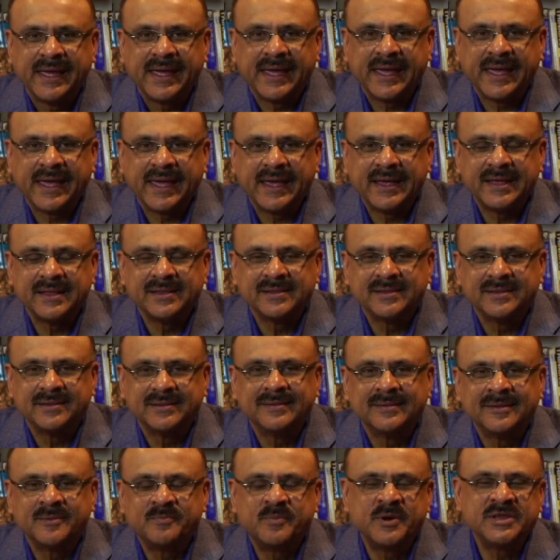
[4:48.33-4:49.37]
and
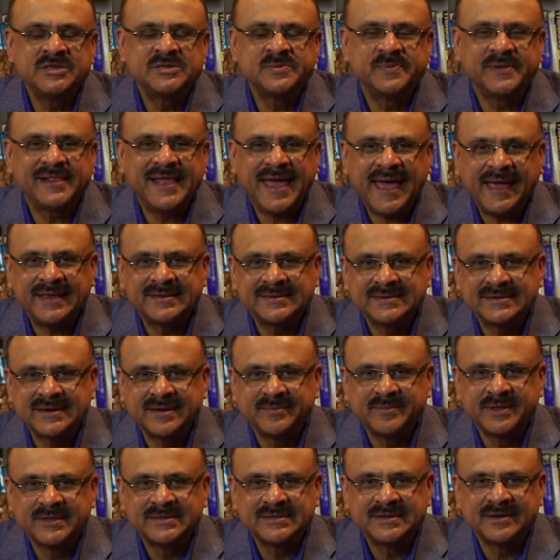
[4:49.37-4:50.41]
the principal asked
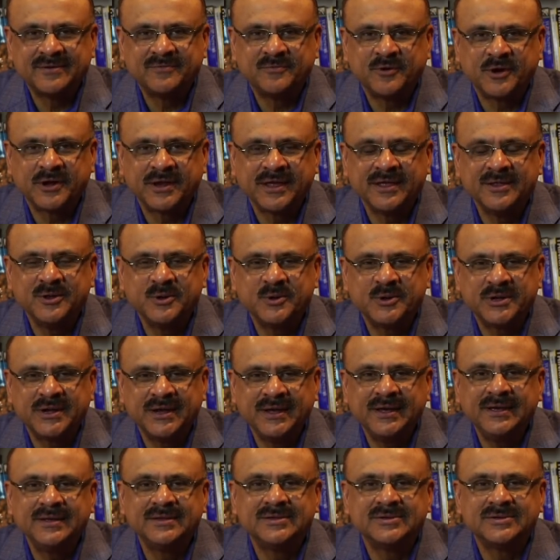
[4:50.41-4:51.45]
him and said, "What can you
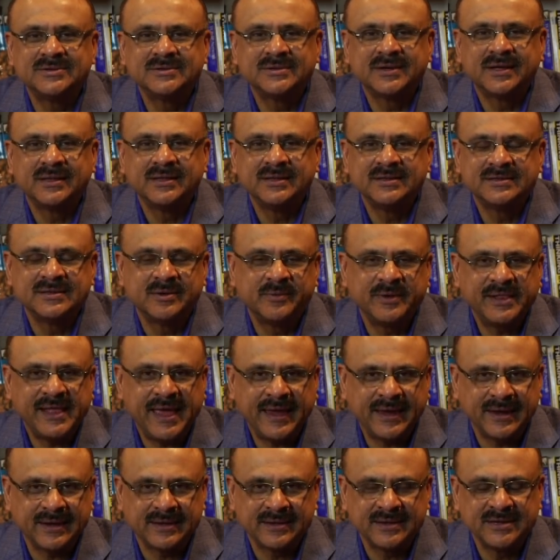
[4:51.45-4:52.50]
teach?" And he said, "Well,
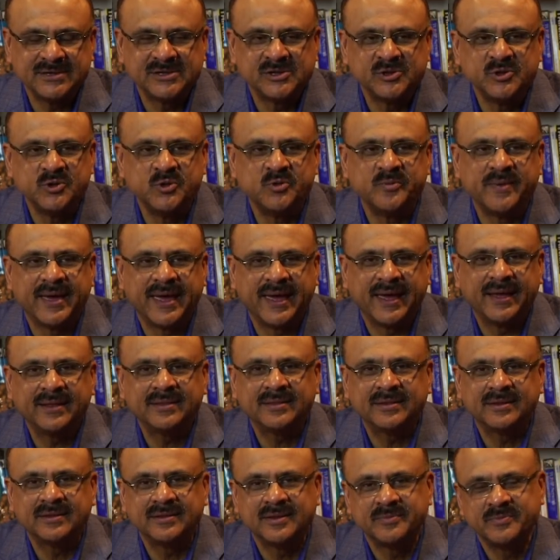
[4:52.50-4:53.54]
I can teach new
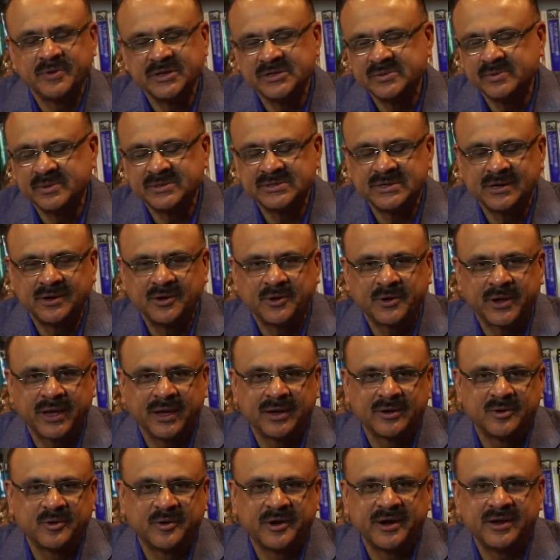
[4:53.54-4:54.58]
math." And the principal said, "Okay,
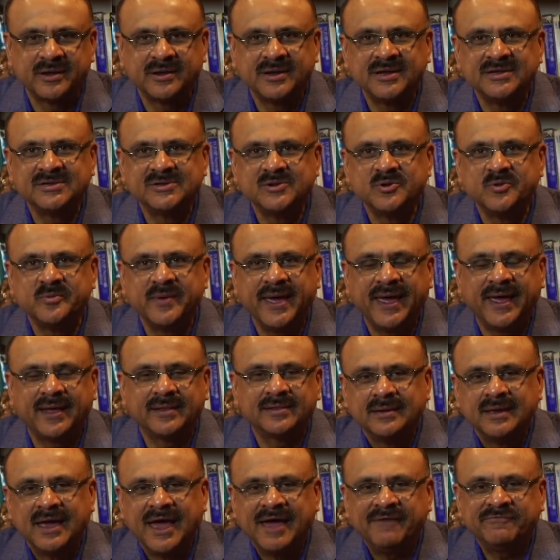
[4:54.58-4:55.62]
go ahead, teach new
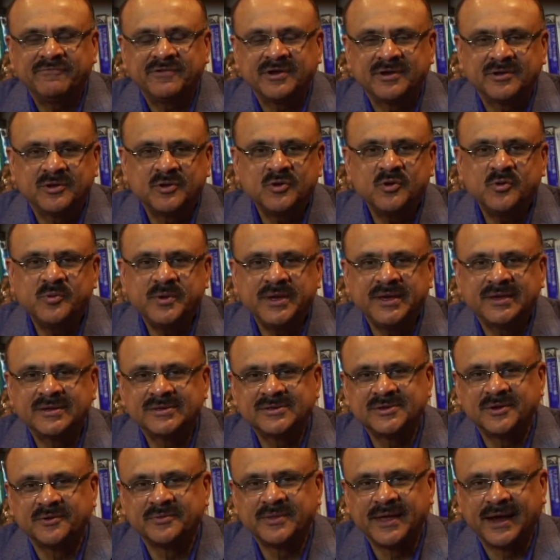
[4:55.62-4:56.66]
math." After 2
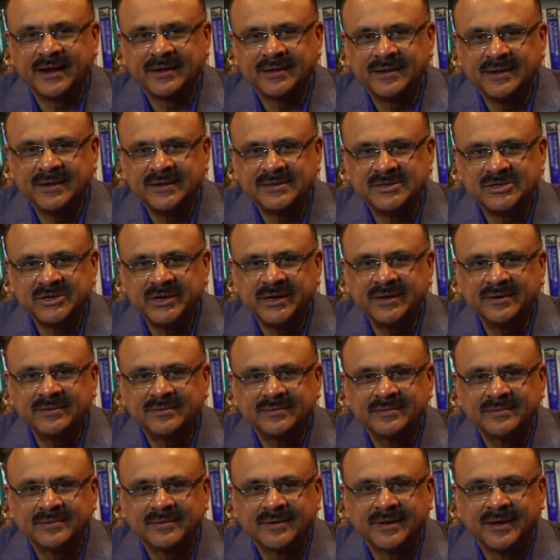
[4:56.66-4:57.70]
weeks of that teaching,
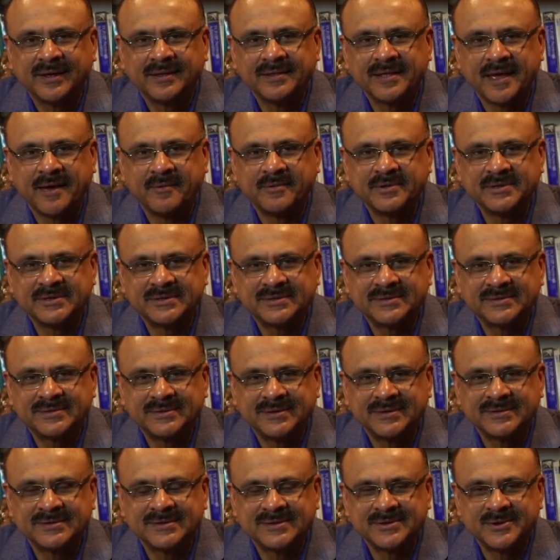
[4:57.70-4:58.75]
and I was
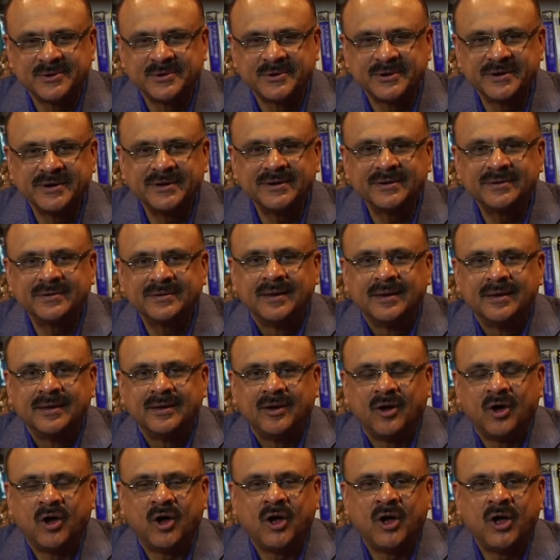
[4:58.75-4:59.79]
his student,
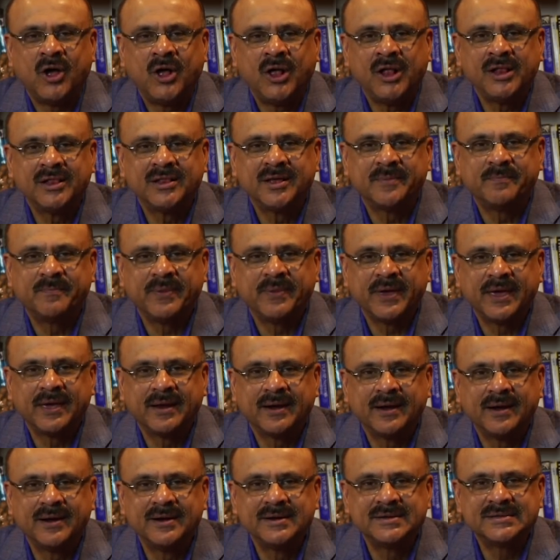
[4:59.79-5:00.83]
all the
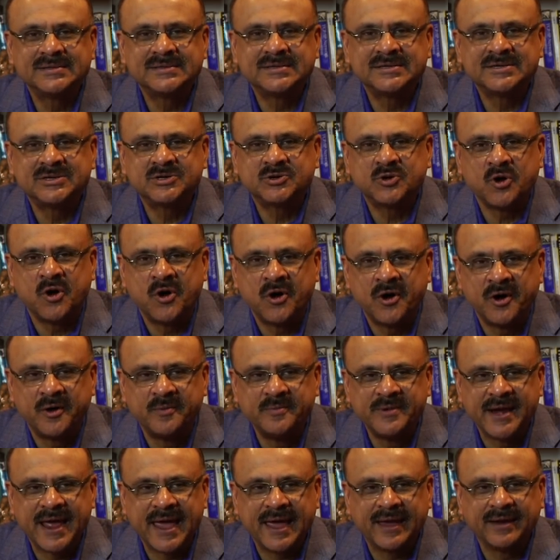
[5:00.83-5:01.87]
parents
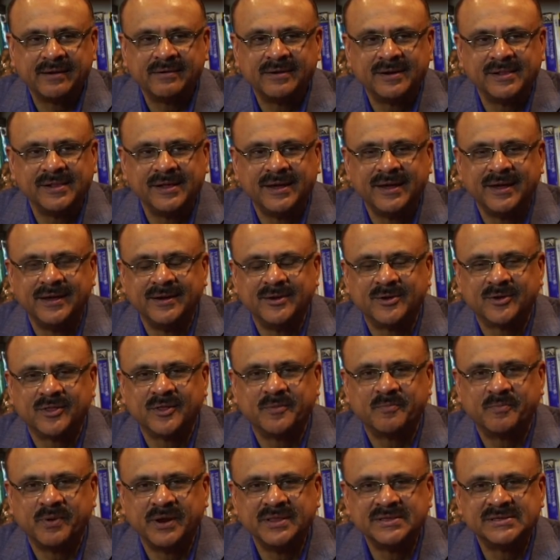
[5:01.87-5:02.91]
stormed angrily into the
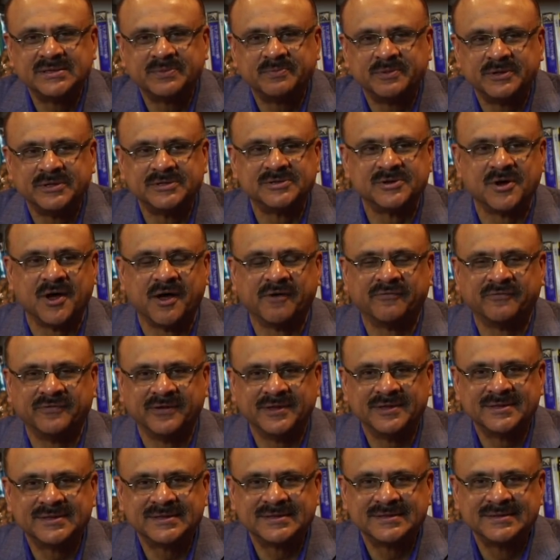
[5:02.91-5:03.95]
principal's
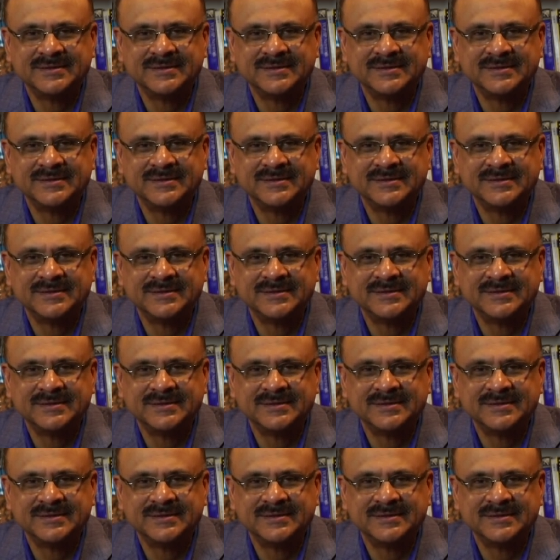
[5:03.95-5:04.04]
office.